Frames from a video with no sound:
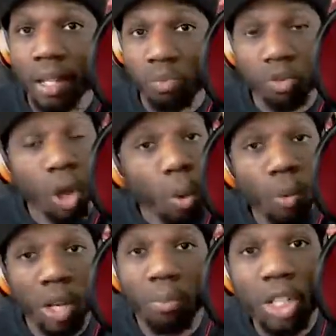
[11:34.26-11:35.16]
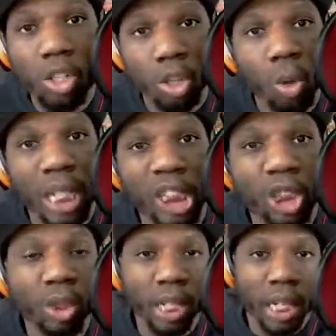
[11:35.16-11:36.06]
No one must know
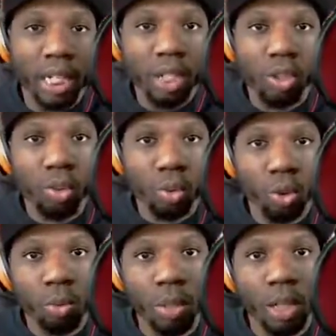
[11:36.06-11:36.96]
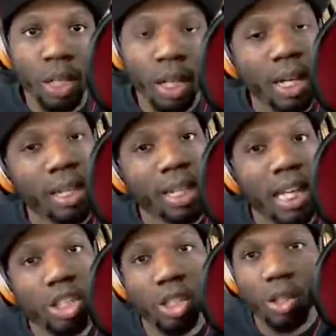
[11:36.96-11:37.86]
that you're in this group
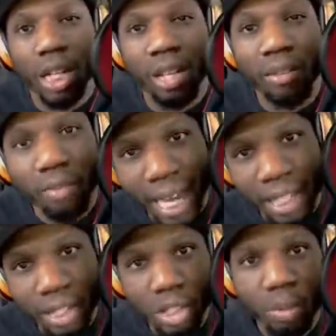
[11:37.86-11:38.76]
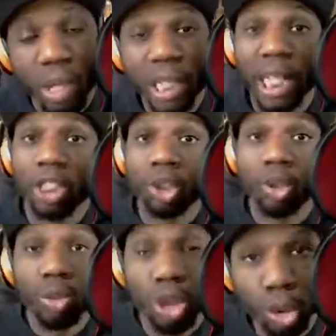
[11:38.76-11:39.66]
unless you're inviting someone that
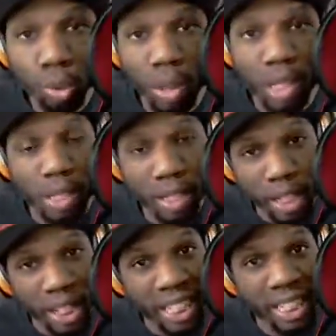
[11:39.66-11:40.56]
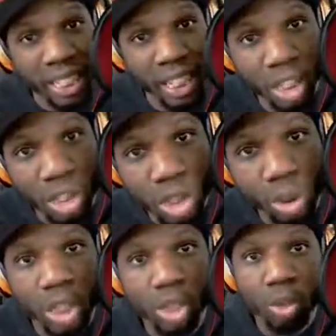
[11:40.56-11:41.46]
you trust near and dear to
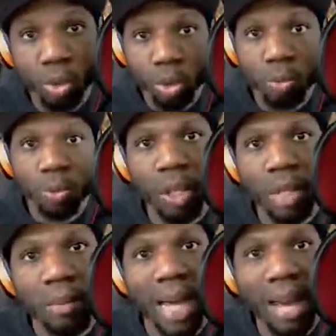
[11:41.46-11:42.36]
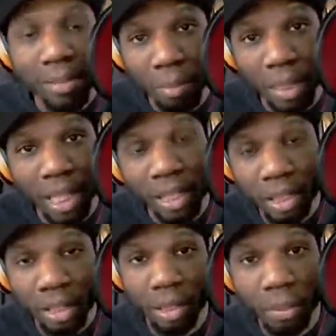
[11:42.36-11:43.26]
this group. It would have to be
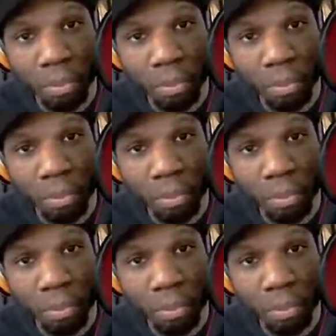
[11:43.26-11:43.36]
another